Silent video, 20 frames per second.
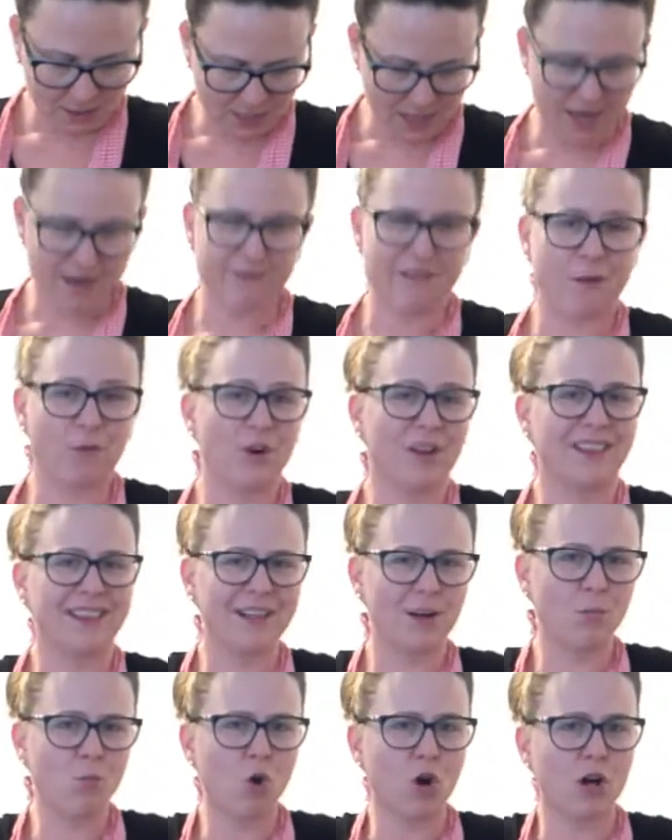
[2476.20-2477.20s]
And if I were a
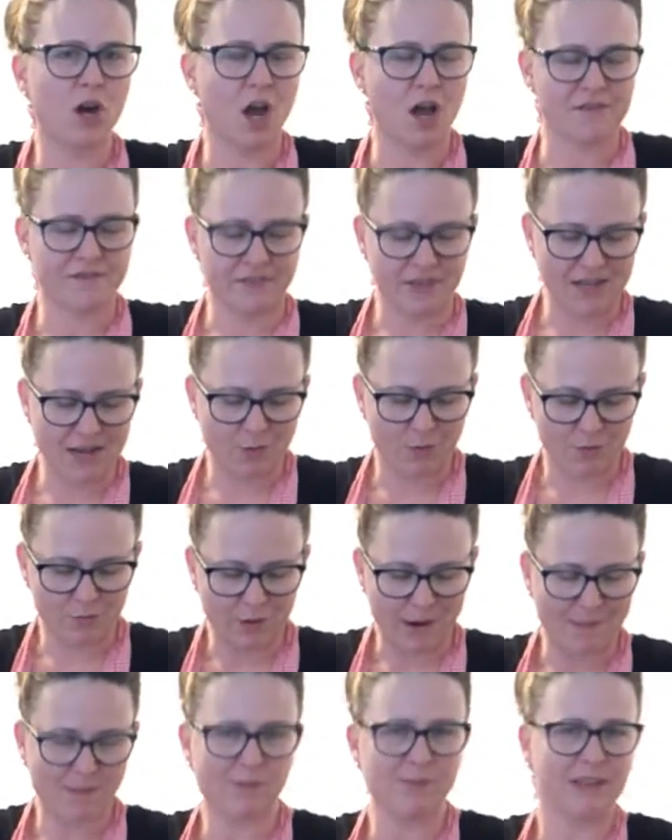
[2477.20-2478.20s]
little more confident, I would
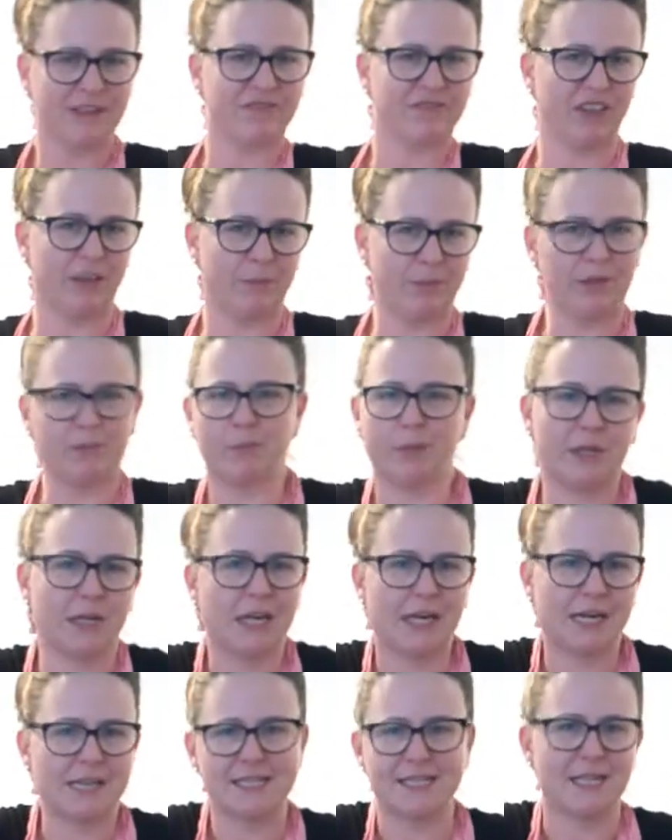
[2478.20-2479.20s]
probably flip it, but
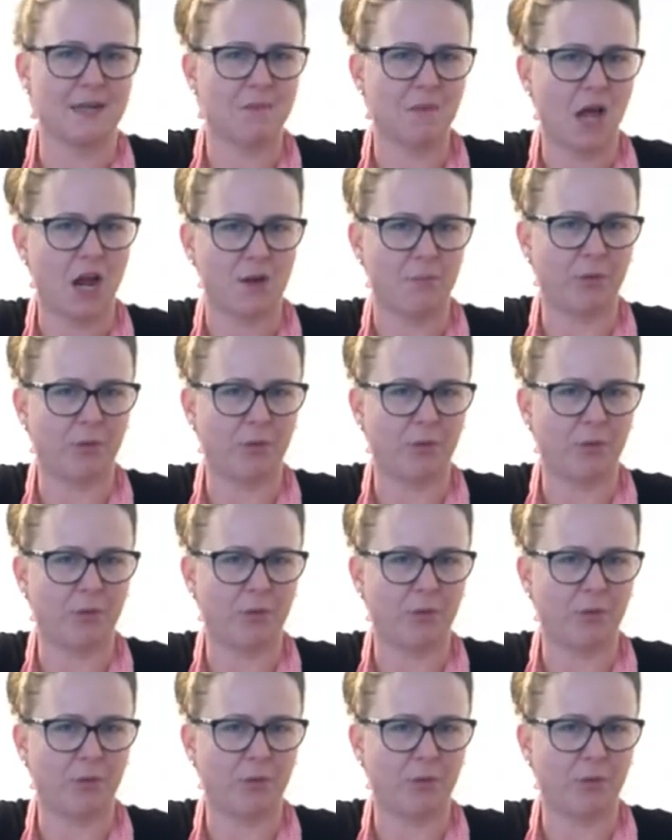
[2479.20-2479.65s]
like I said, I'm not a